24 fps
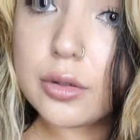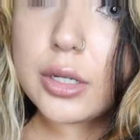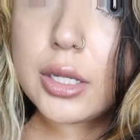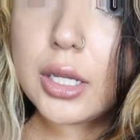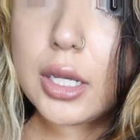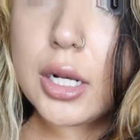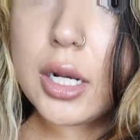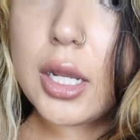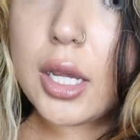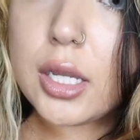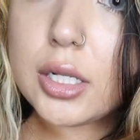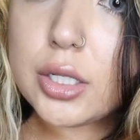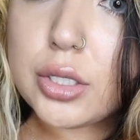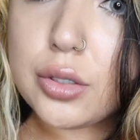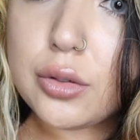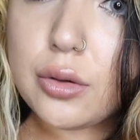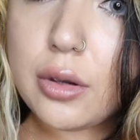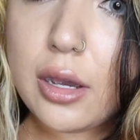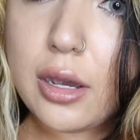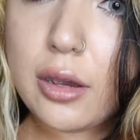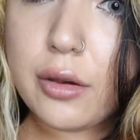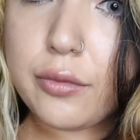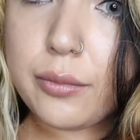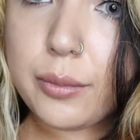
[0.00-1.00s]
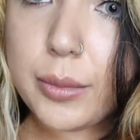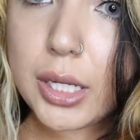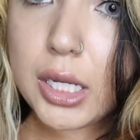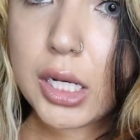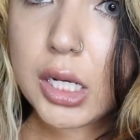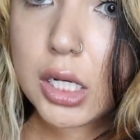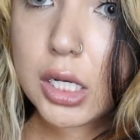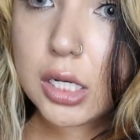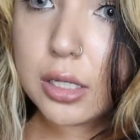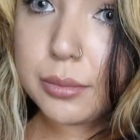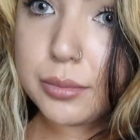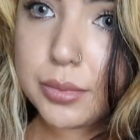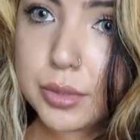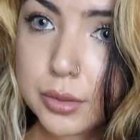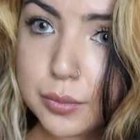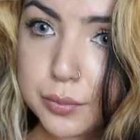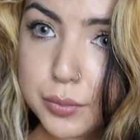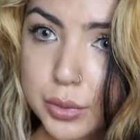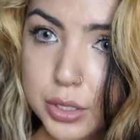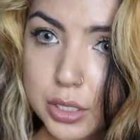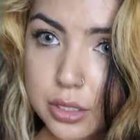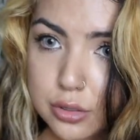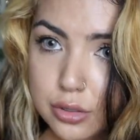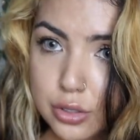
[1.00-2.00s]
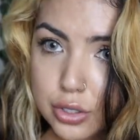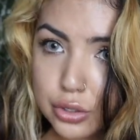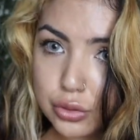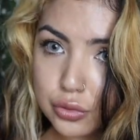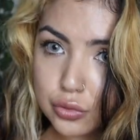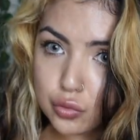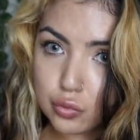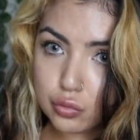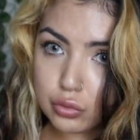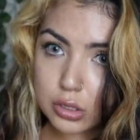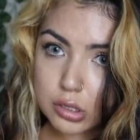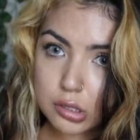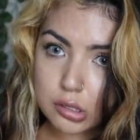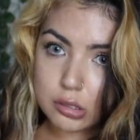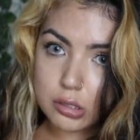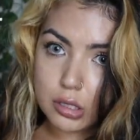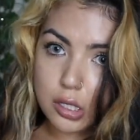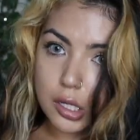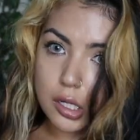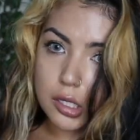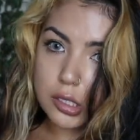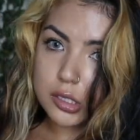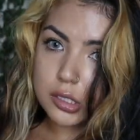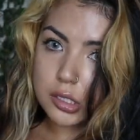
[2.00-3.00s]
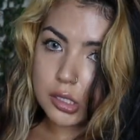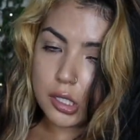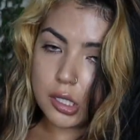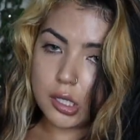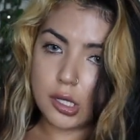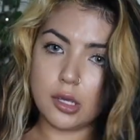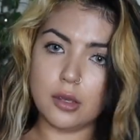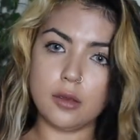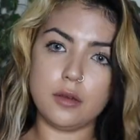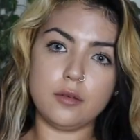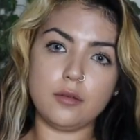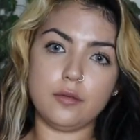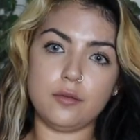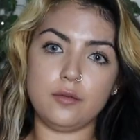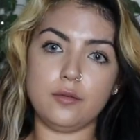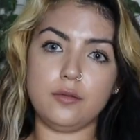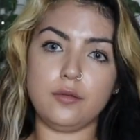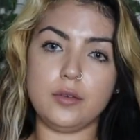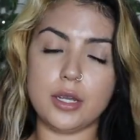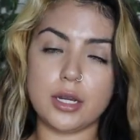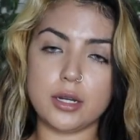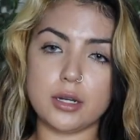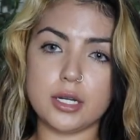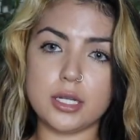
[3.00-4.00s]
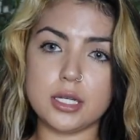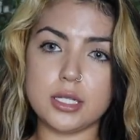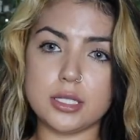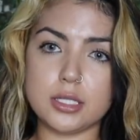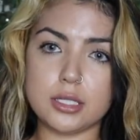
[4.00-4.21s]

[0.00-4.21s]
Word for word: Again, I do have my nips pierced, so it's not very